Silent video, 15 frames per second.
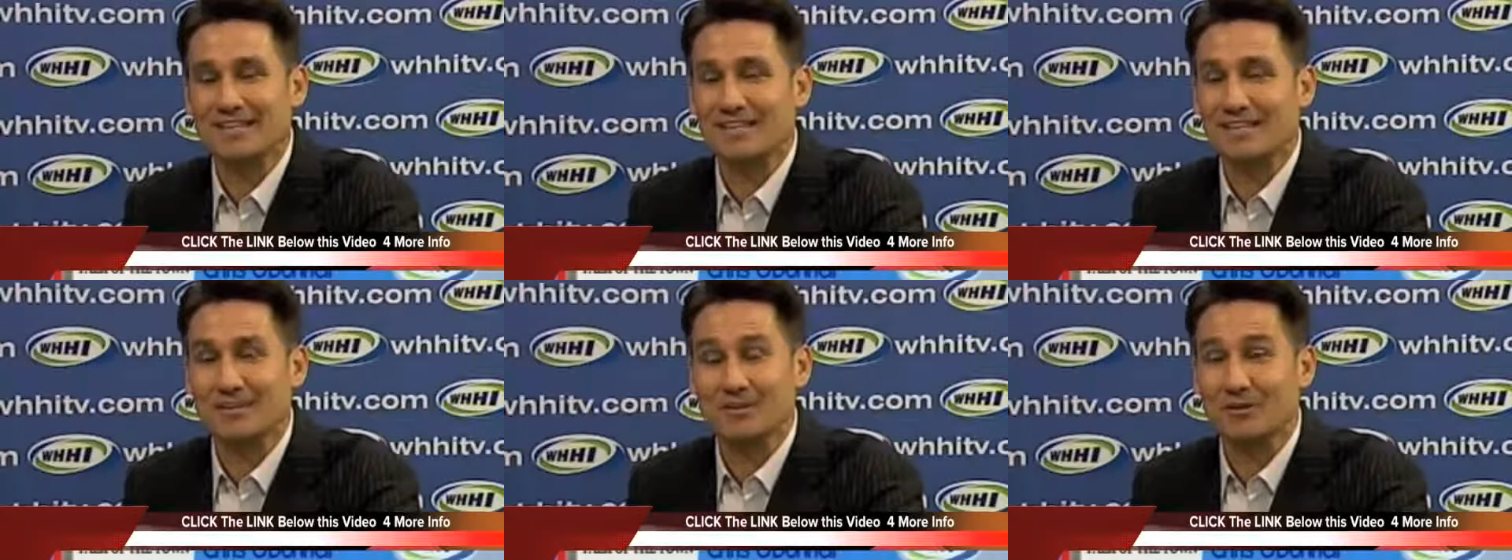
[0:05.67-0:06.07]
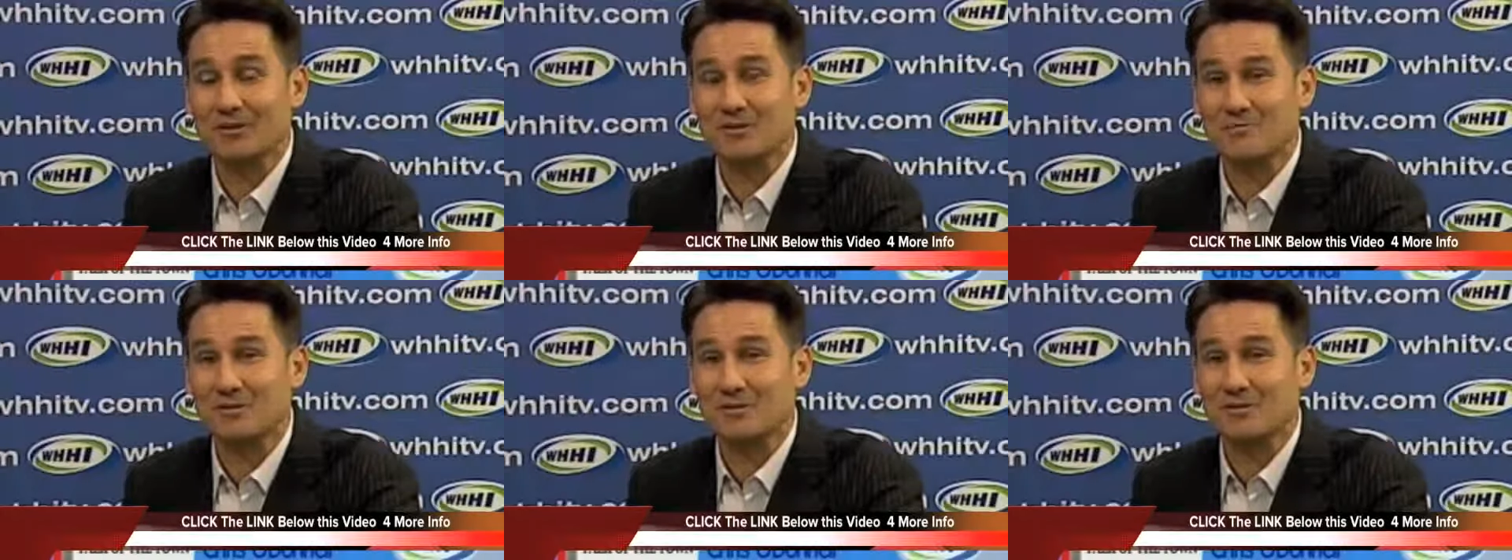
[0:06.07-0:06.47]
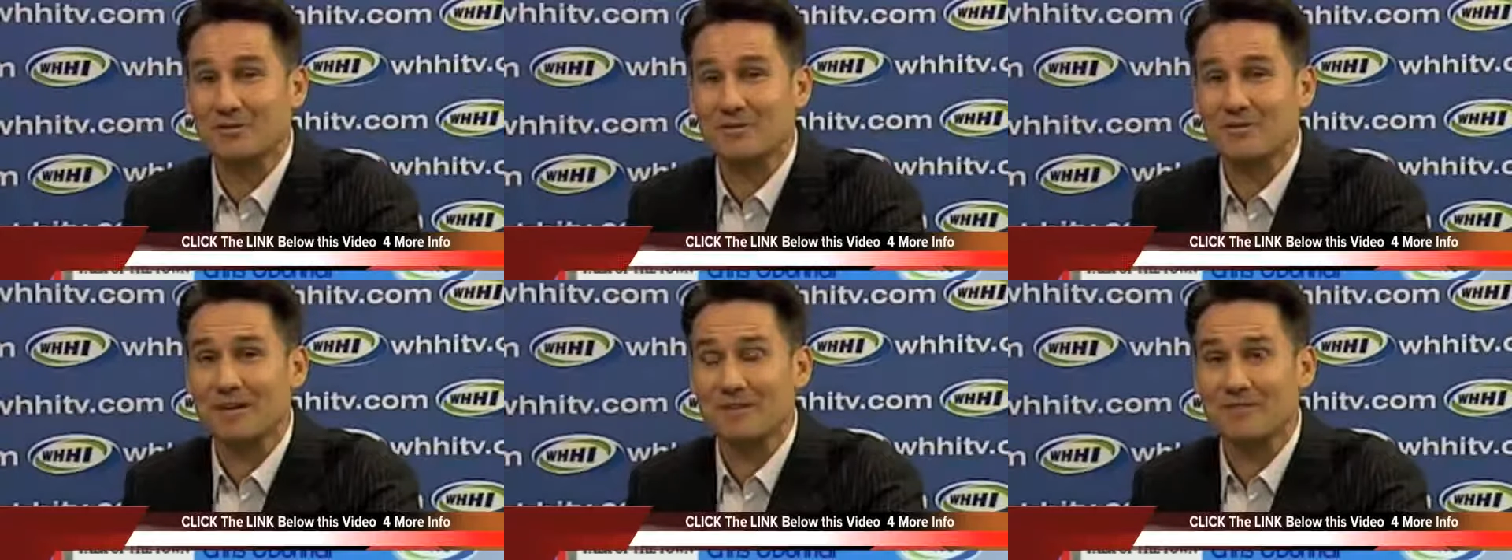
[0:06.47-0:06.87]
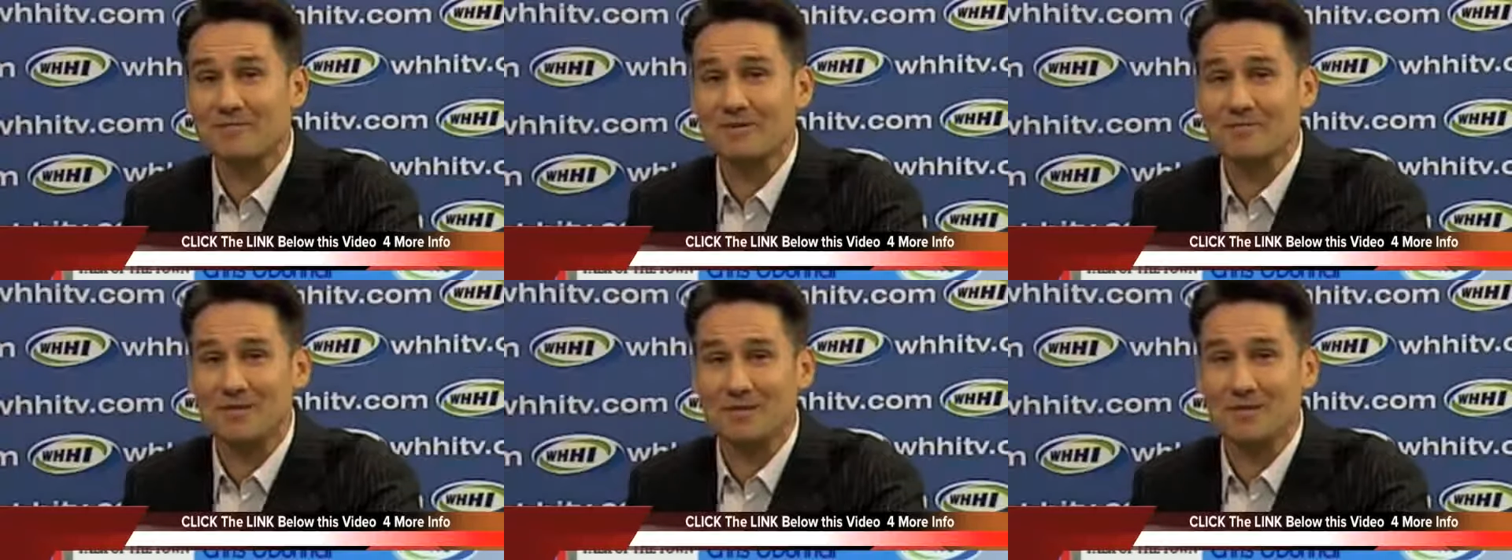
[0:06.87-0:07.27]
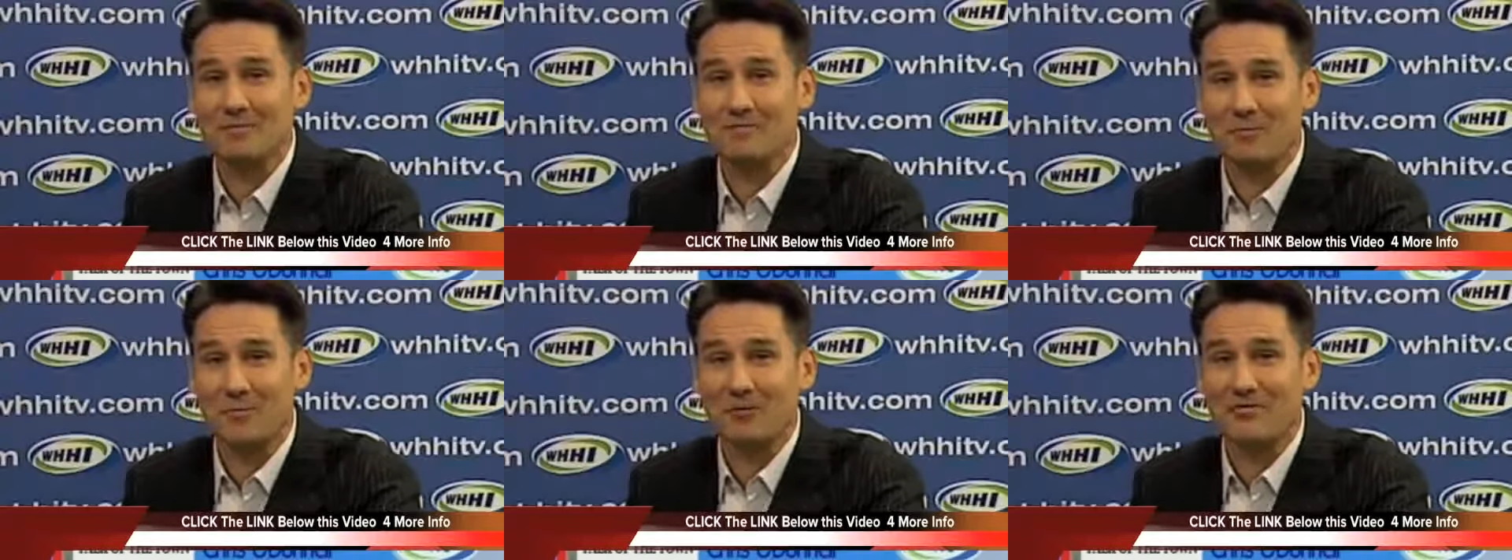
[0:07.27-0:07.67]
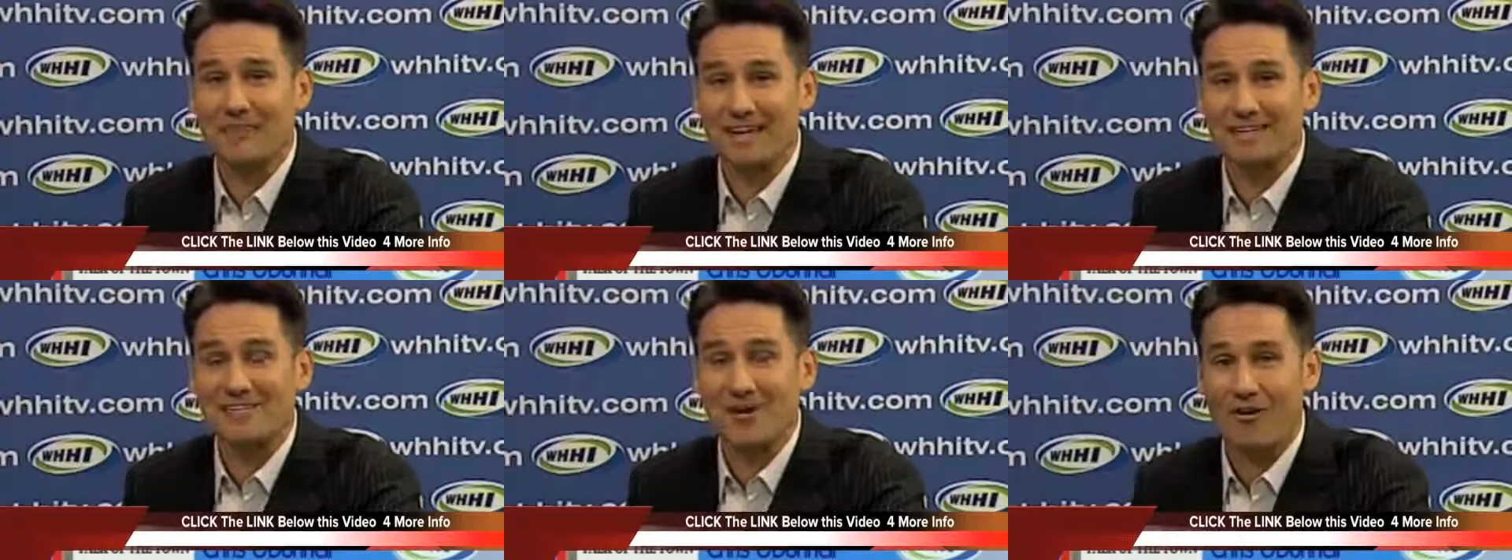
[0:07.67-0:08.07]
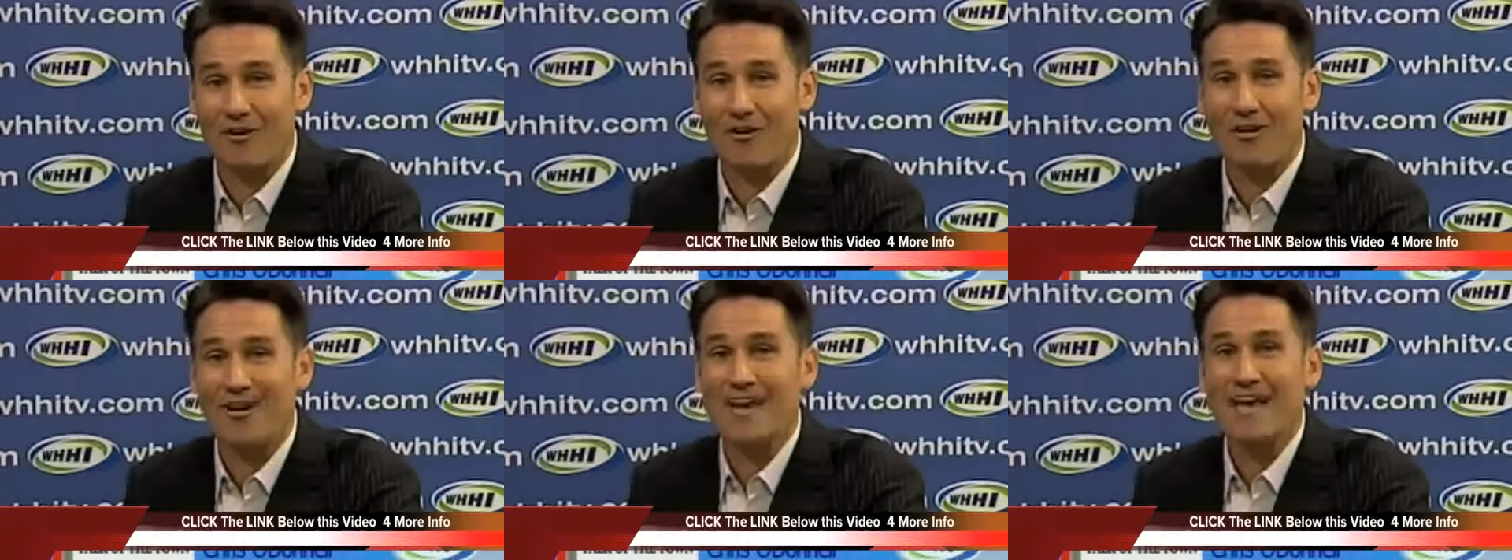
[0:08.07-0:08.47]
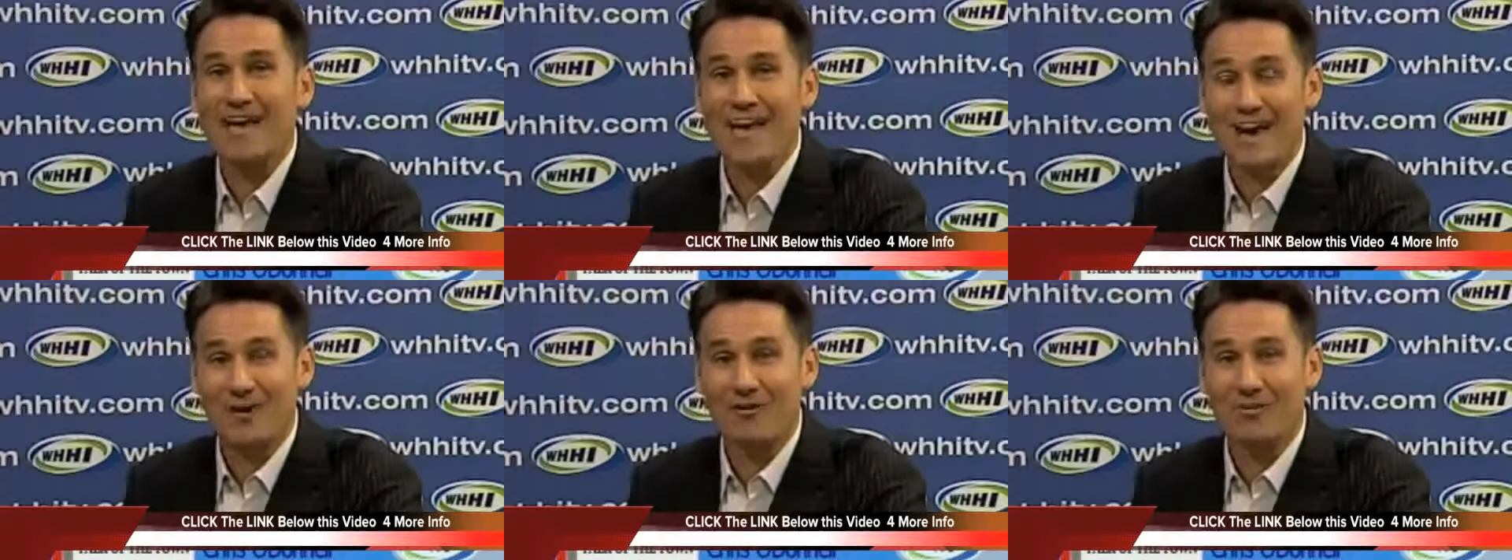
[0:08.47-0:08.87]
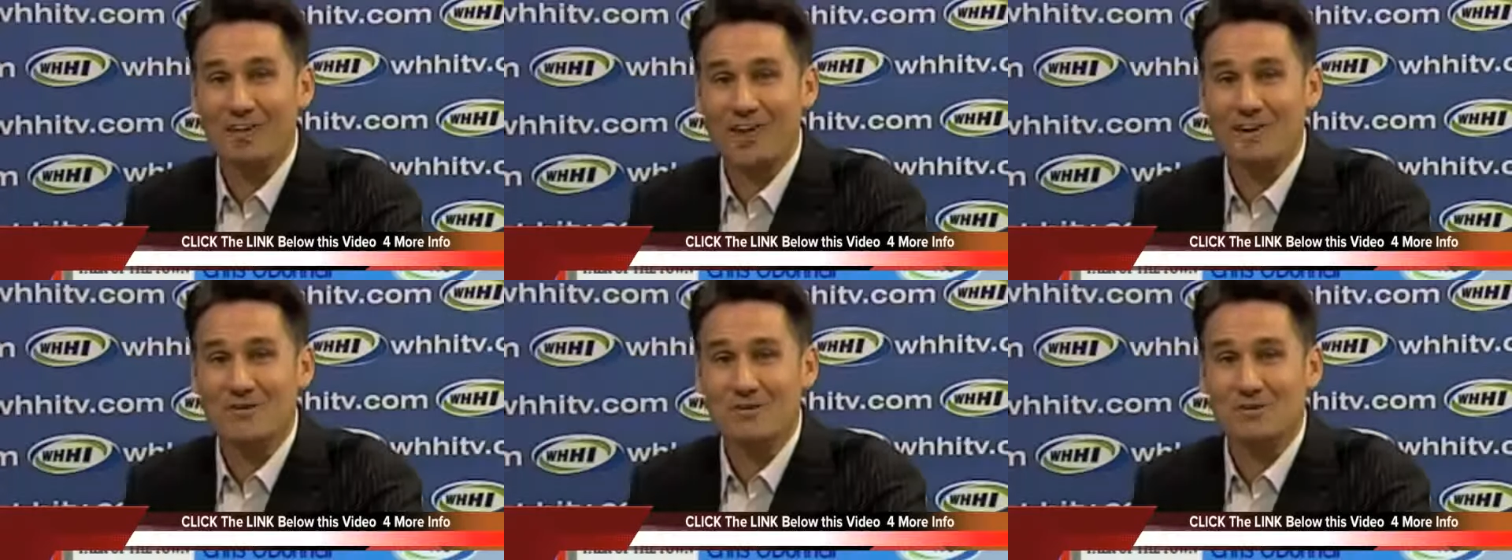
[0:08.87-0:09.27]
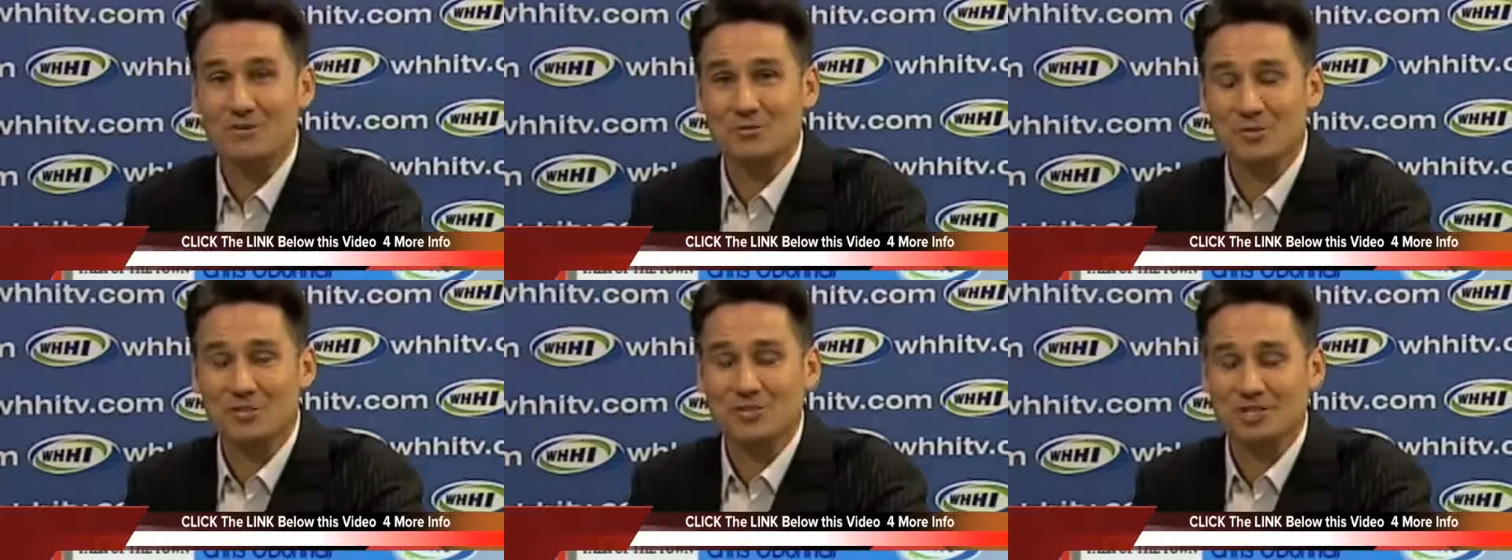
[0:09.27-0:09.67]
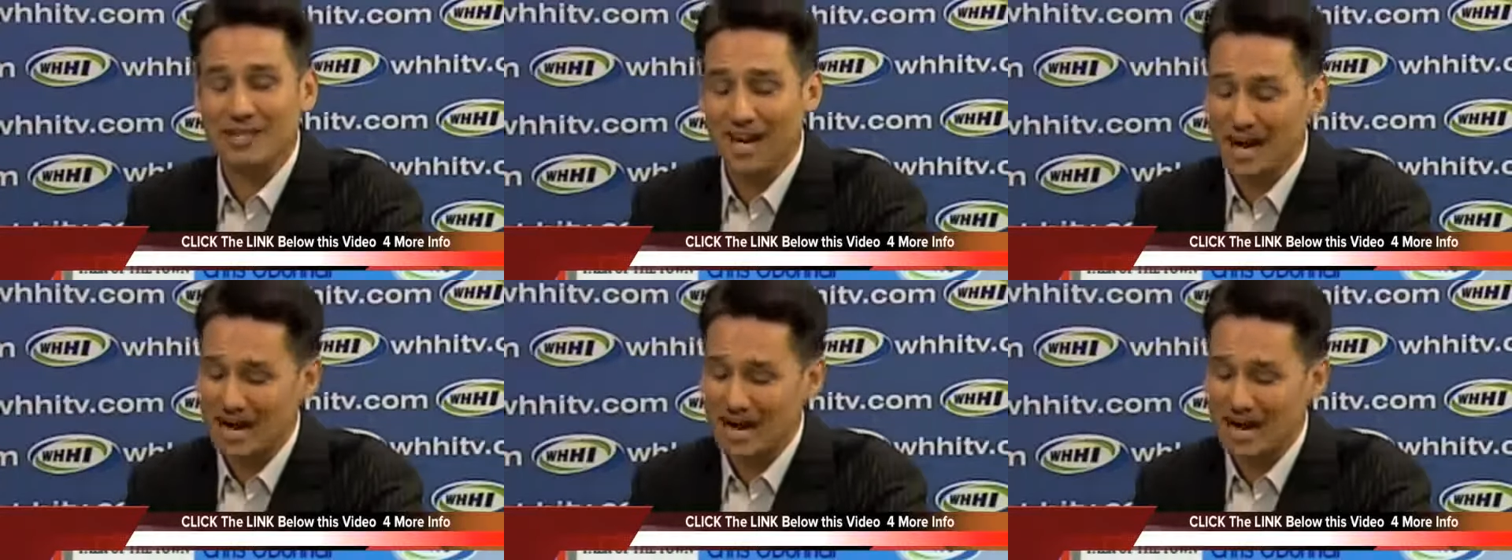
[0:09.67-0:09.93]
uh, are going to speak to us about something very important. That's our health and nutrition.